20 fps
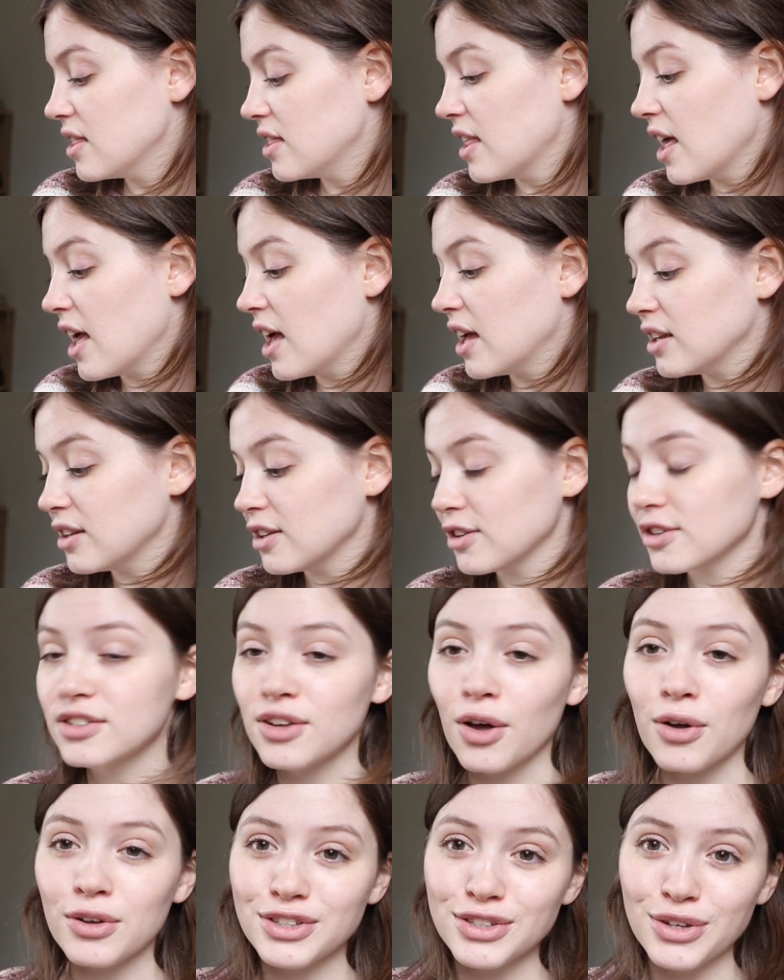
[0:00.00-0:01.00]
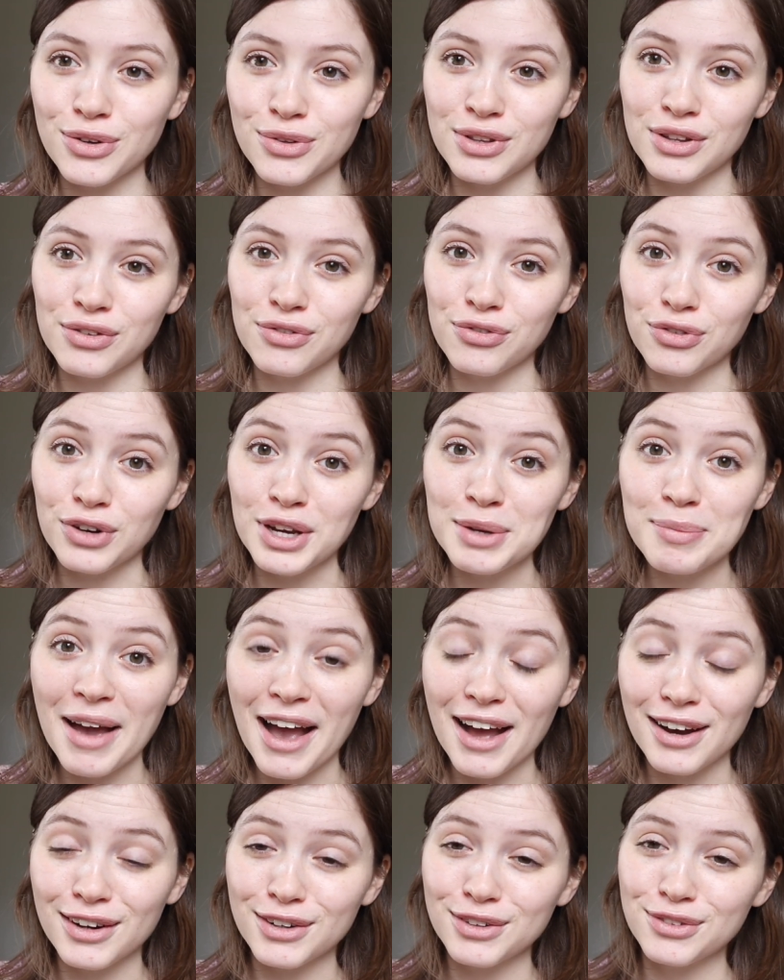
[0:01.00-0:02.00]
Then there's also the free
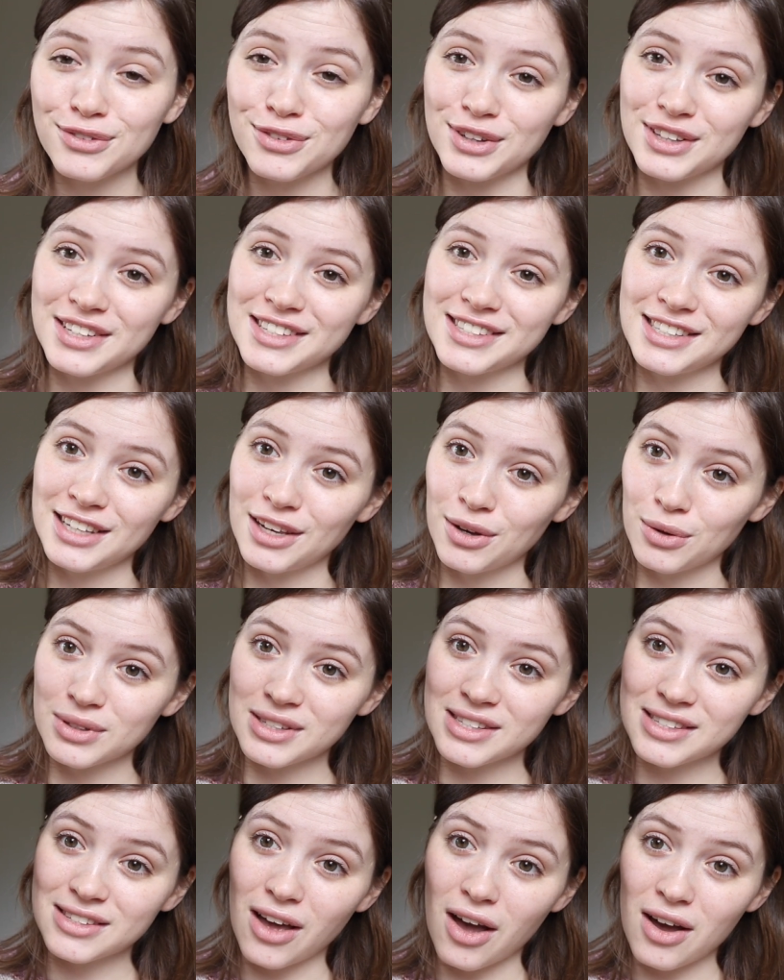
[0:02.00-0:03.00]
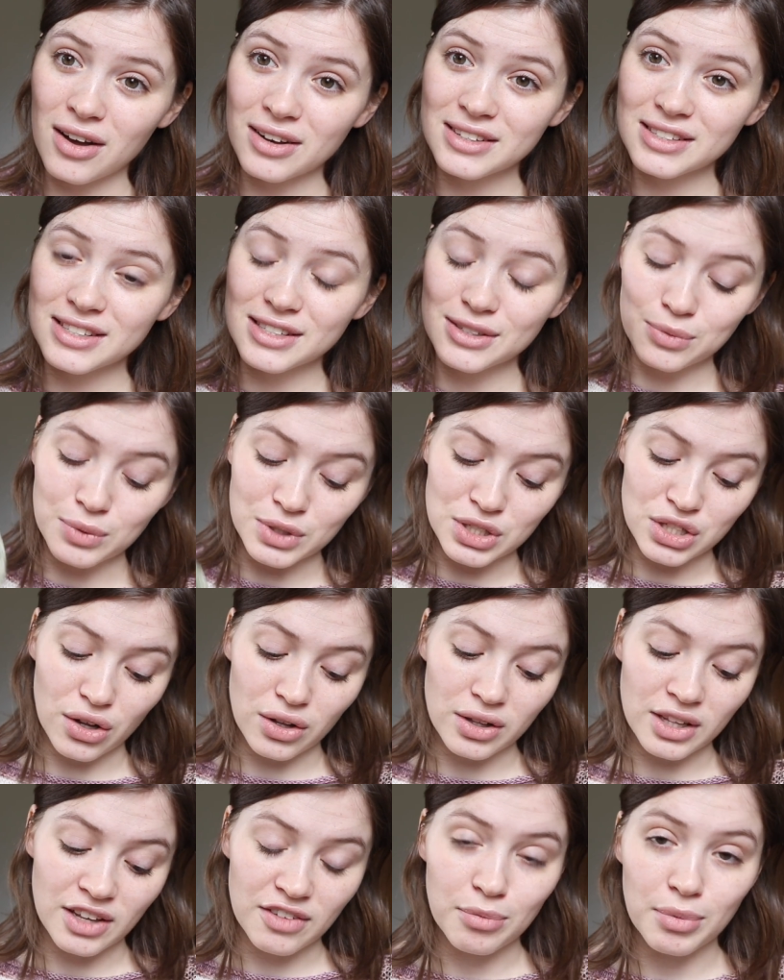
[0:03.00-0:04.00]
pattern for the sea oat socks, which I'll
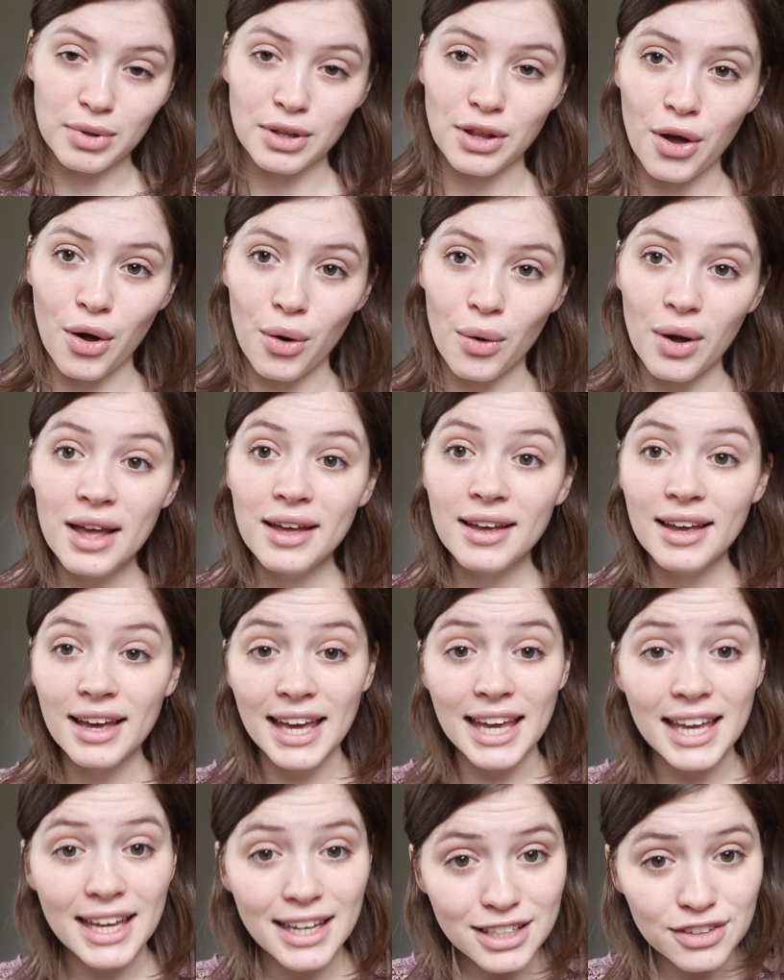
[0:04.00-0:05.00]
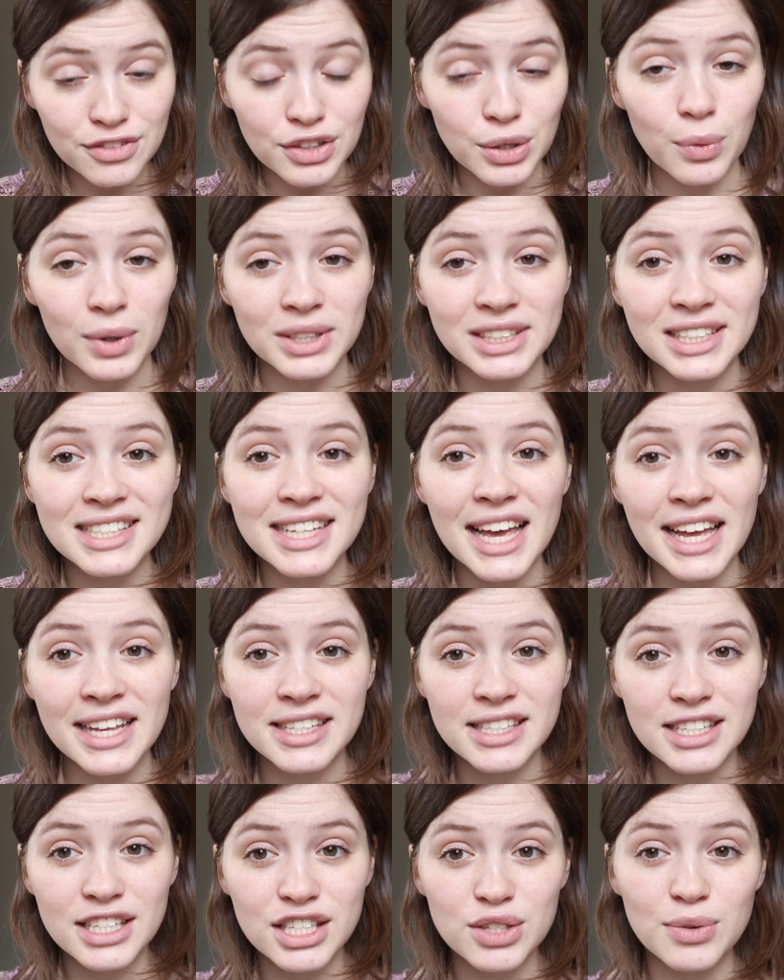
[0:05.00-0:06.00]
leave below. And if you want to
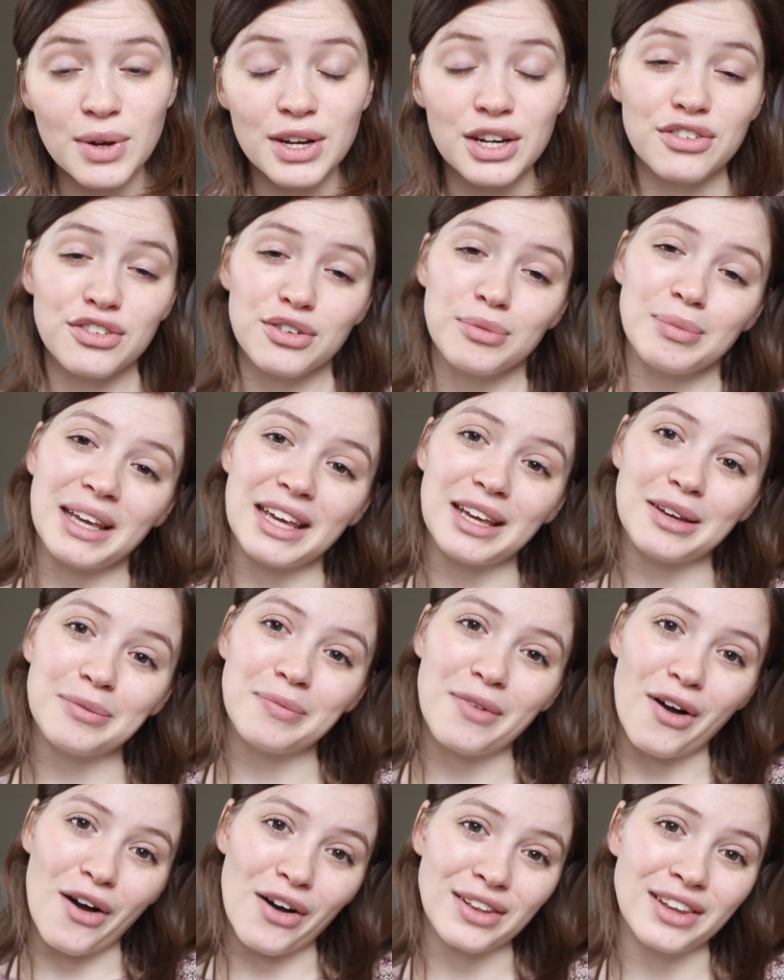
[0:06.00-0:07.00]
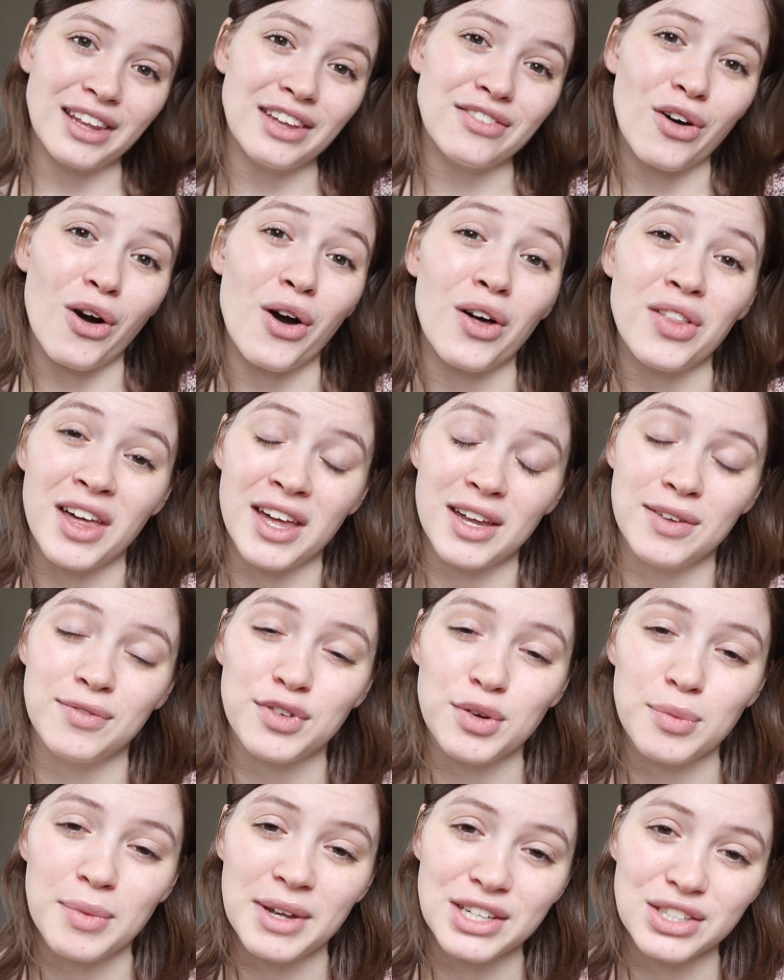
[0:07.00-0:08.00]
test the sweater for me, I'll leave all that
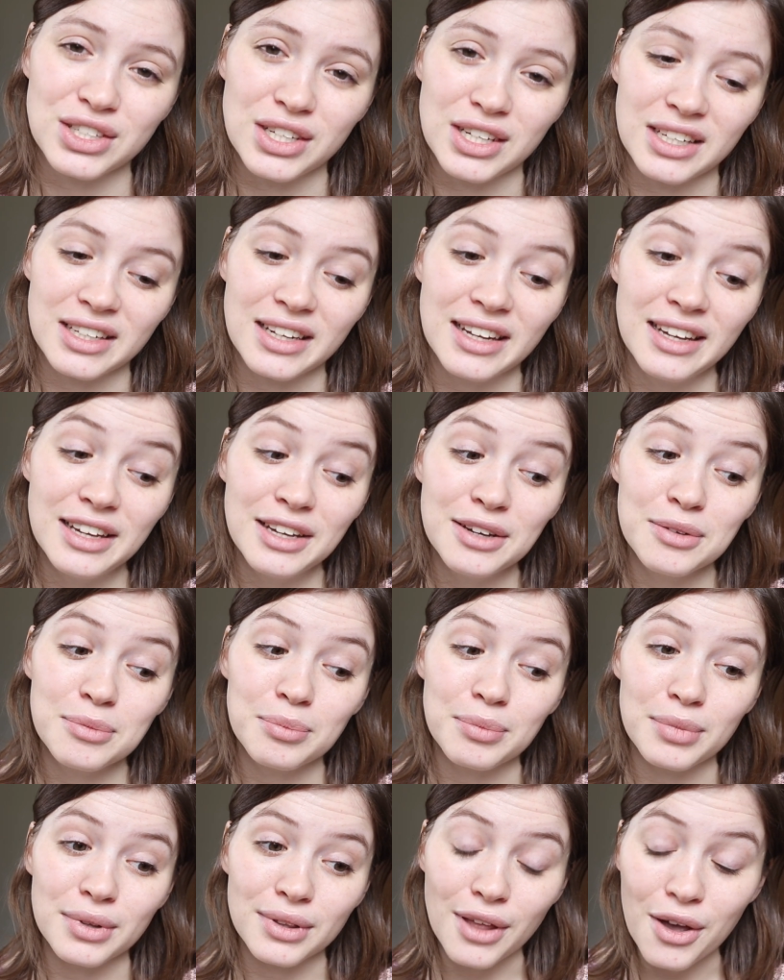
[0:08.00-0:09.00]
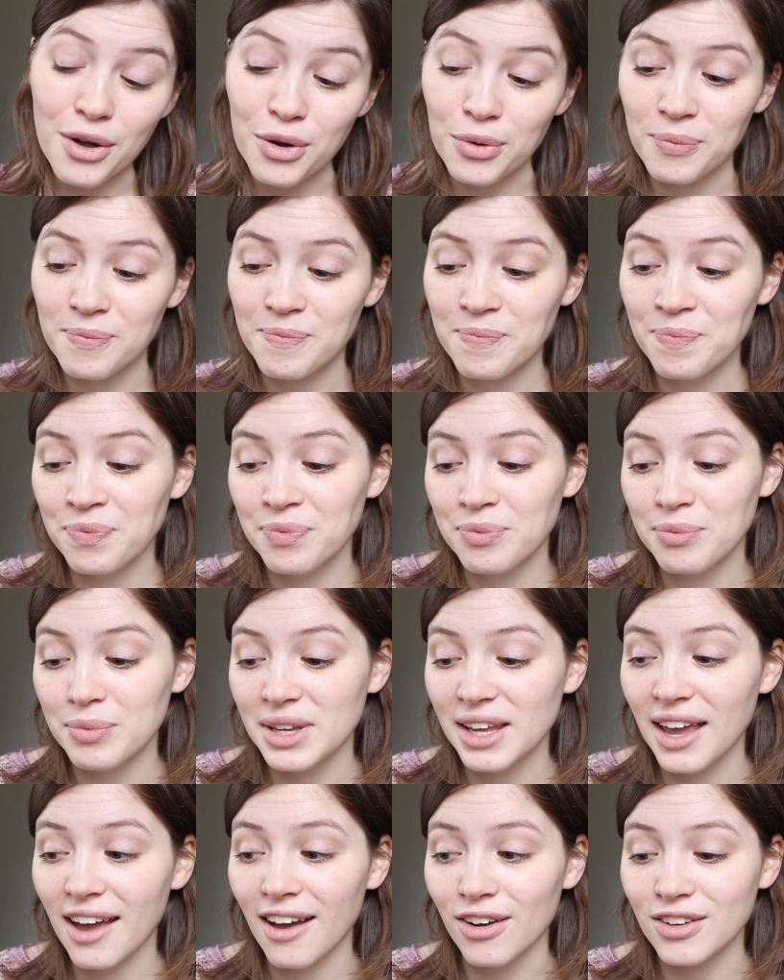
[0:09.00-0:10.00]
information below. But
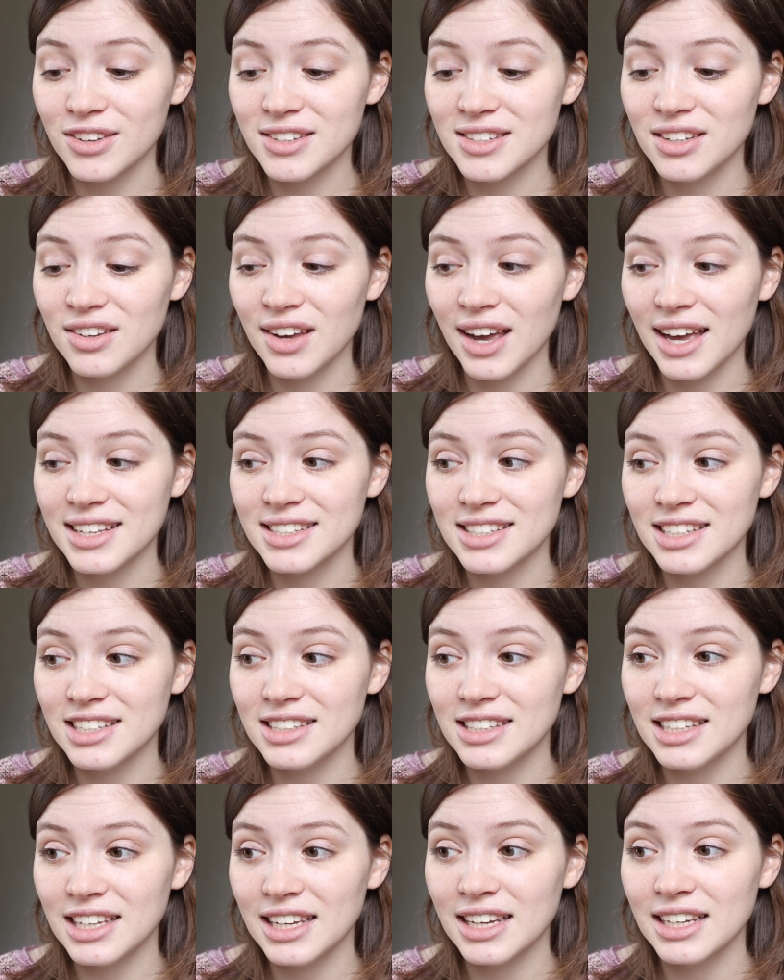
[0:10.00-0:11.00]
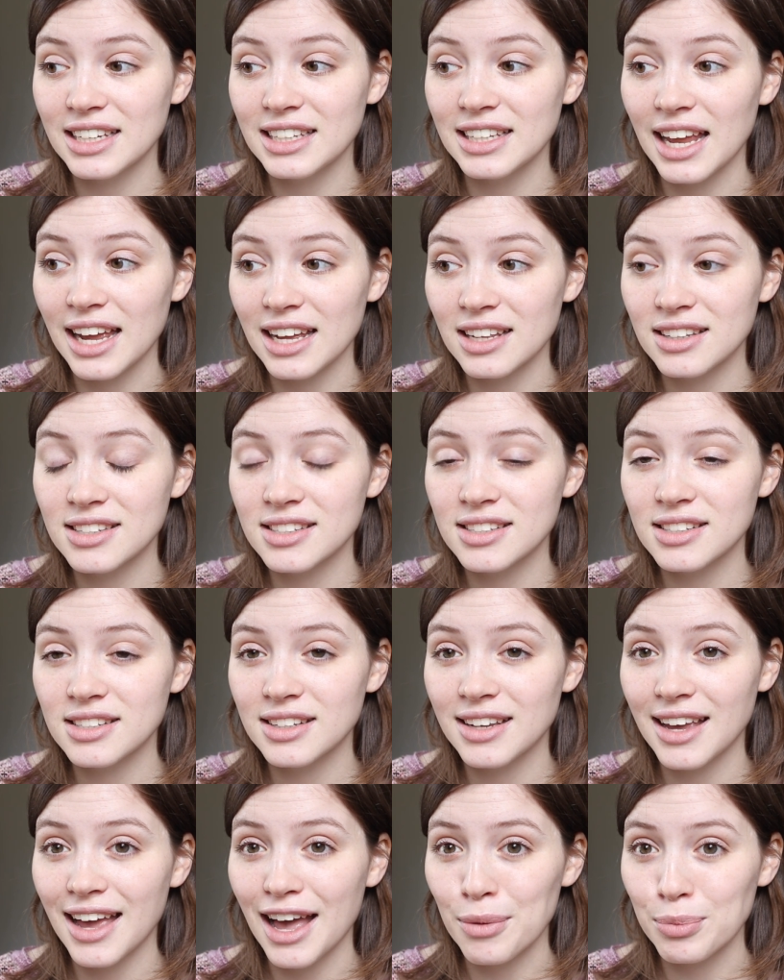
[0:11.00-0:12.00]
yeah, I'll see you guys in the next
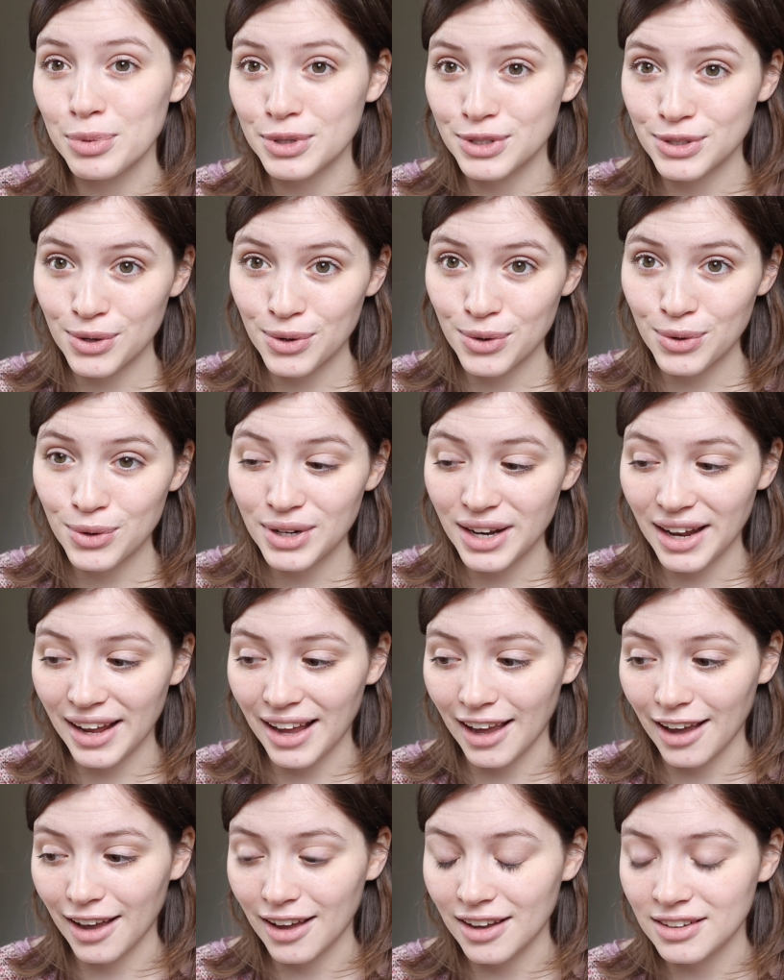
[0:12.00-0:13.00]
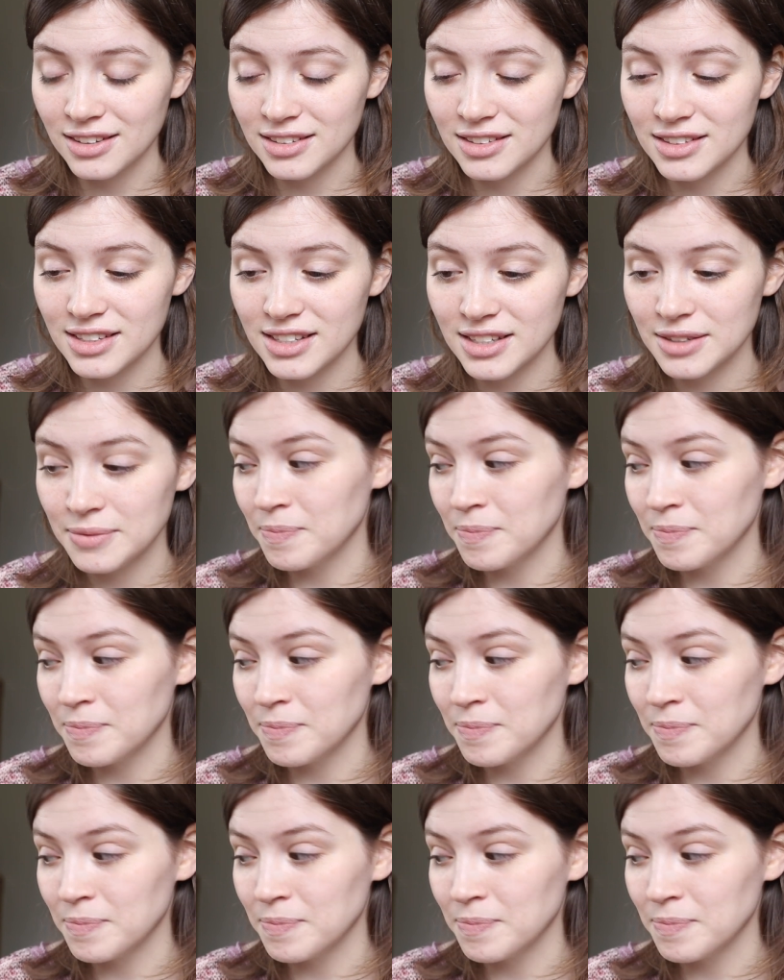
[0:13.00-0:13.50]
episode, and